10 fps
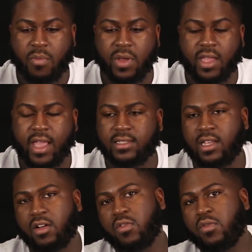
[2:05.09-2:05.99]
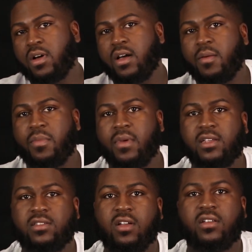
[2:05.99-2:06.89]
but as I grew up, I
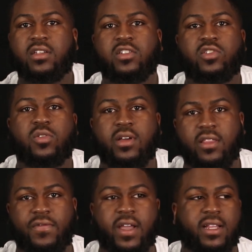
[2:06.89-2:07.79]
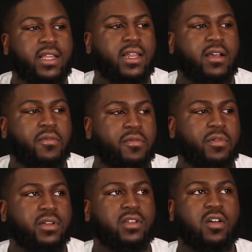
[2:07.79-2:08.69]
started to enjoy the fact that I
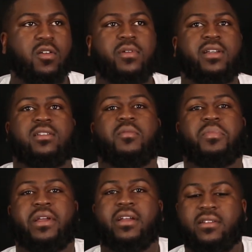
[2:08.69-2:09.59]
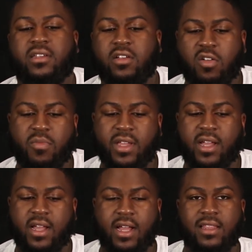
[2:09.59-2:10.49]
was always compared to Kobe.
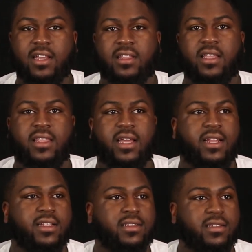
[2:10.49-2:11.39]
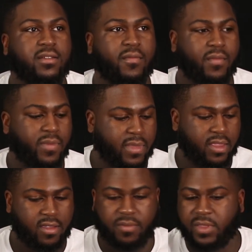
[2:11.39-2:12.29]
I looked at that as
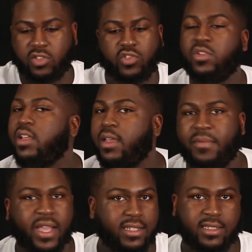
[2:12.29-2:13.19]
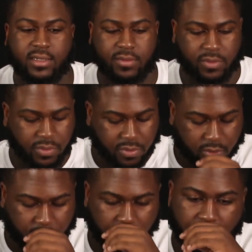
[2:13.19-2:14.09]
something truly amazing.
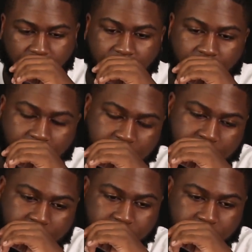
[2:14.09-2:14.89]
Uh,